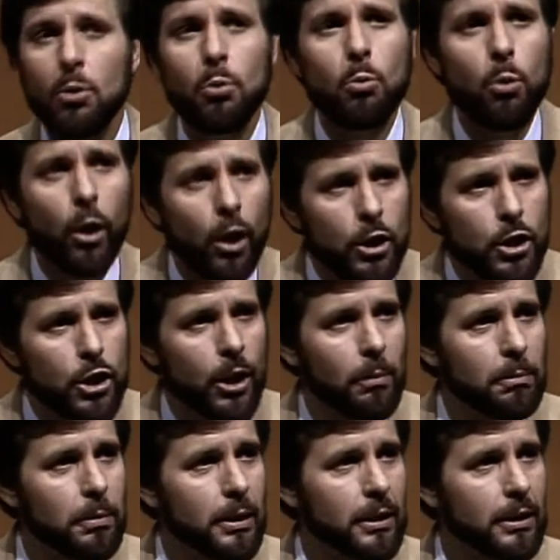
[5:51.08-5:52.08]
worship,
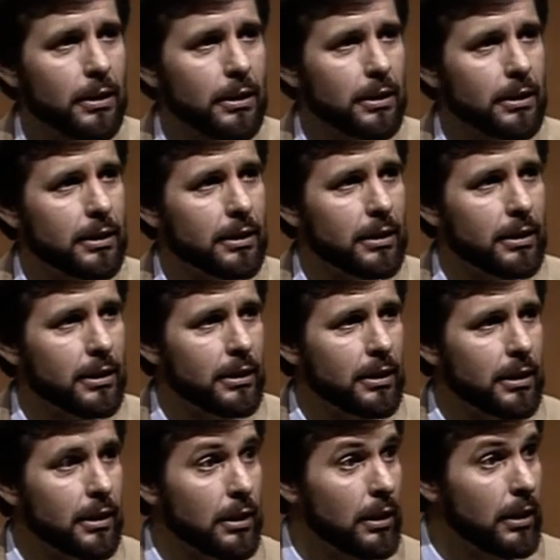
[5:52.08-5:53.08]

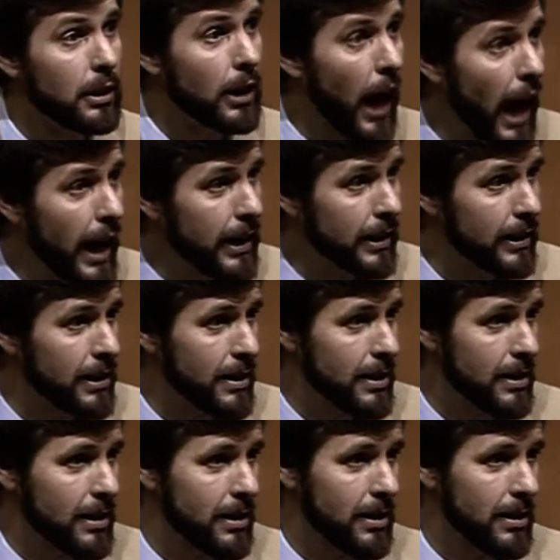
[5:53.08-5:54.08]

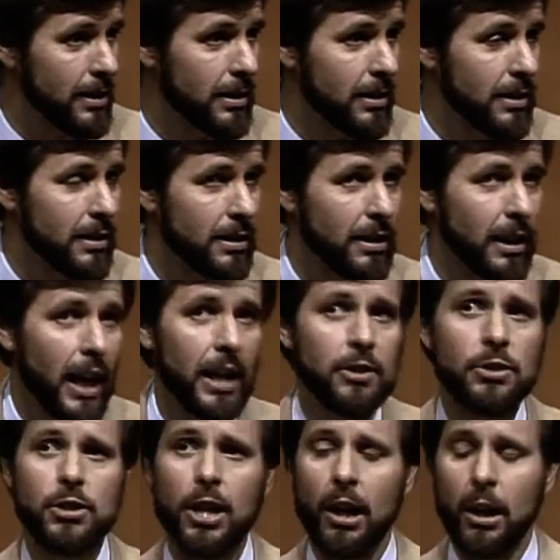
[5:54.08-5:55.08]
guidance,
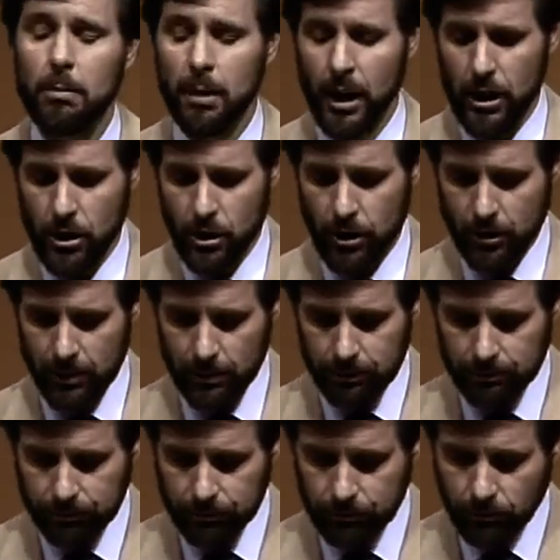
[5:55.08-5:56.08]
and celebration.
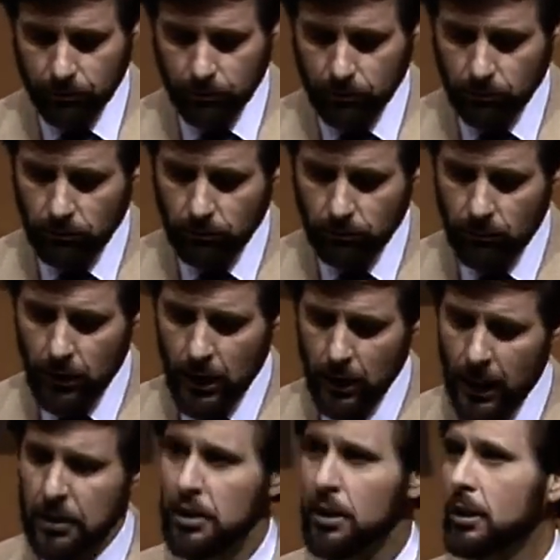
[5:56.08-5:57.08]

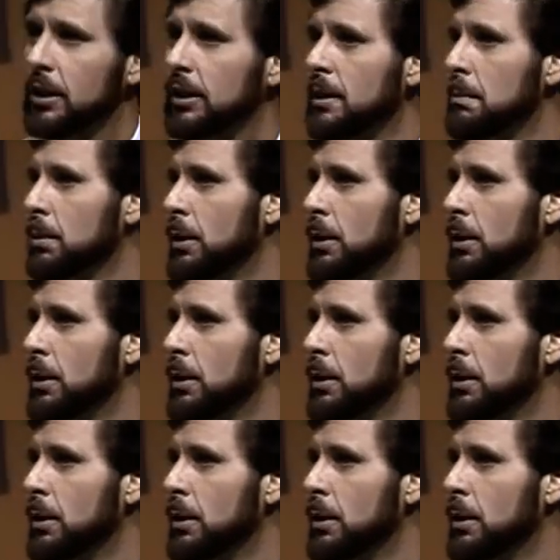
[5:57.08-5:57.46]
Let's look at them